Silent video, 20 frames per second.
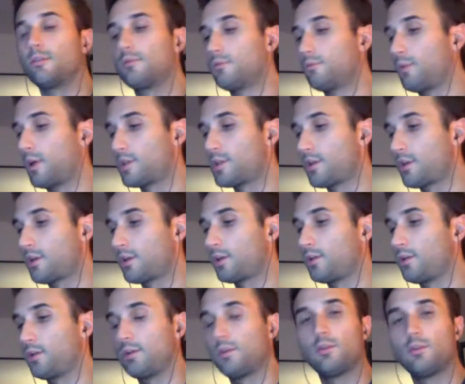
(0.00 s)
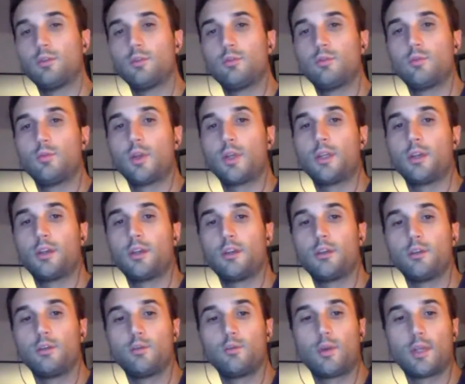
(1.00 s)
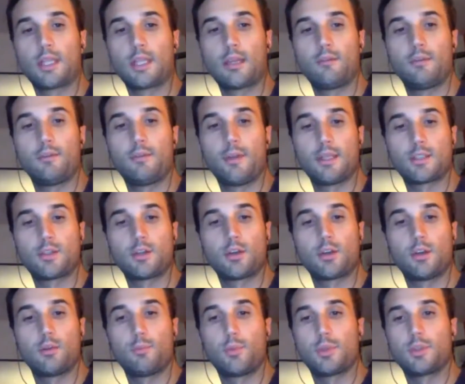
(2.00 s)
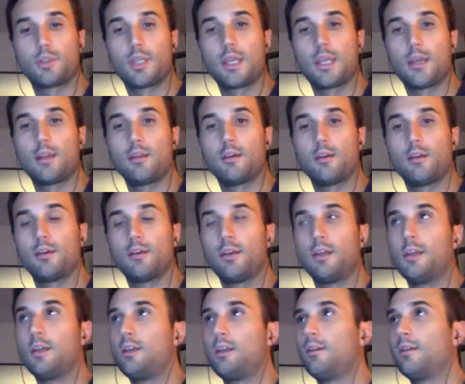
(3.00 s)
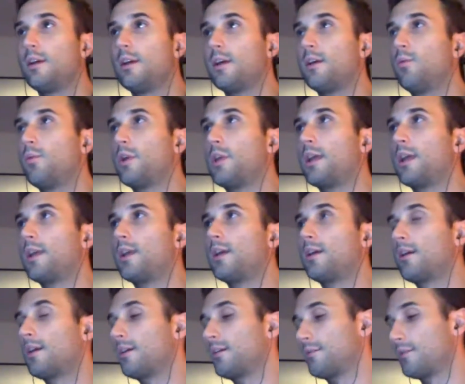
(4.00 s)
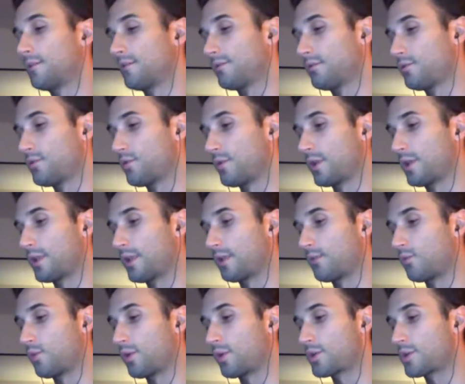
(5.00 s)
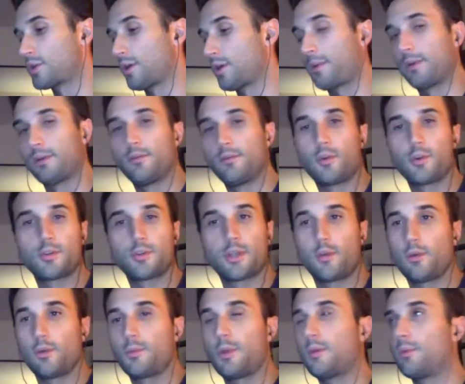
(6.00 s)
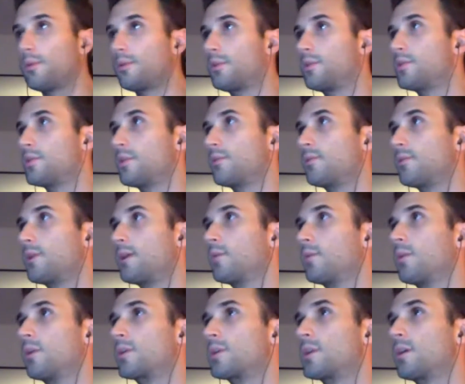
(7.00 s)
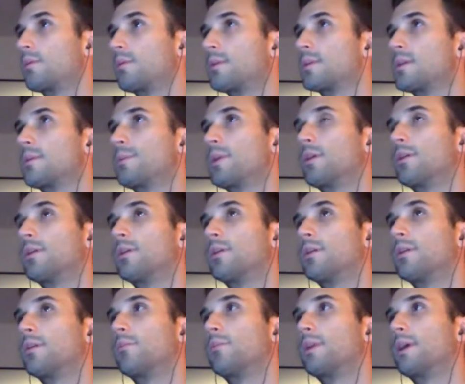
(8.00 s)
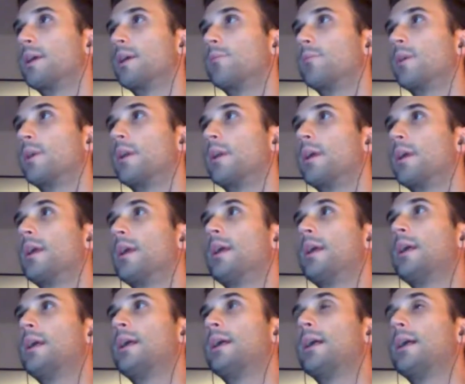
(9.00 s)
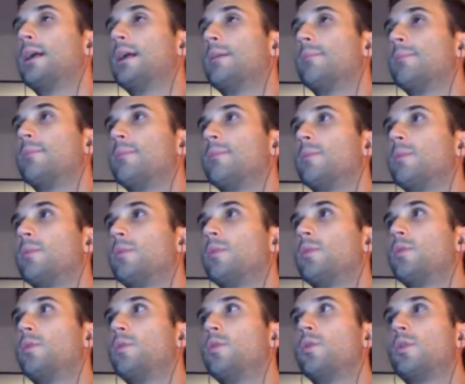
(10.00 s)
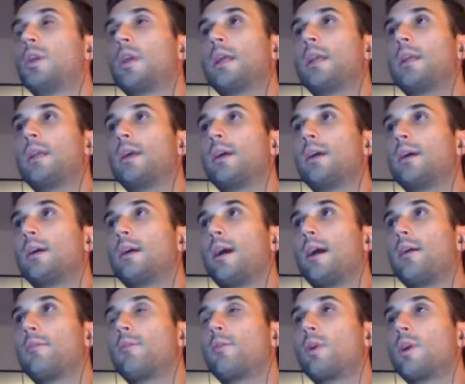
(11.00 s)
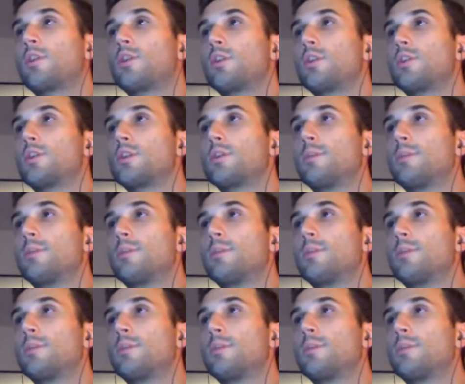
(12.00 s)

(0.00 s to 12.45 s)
what you're gonna do, what kind of events you're gonna put together. We can during that workshop. Unfortunately, I won't be able to join for that workshop because I'll be on the plane. But you can have questions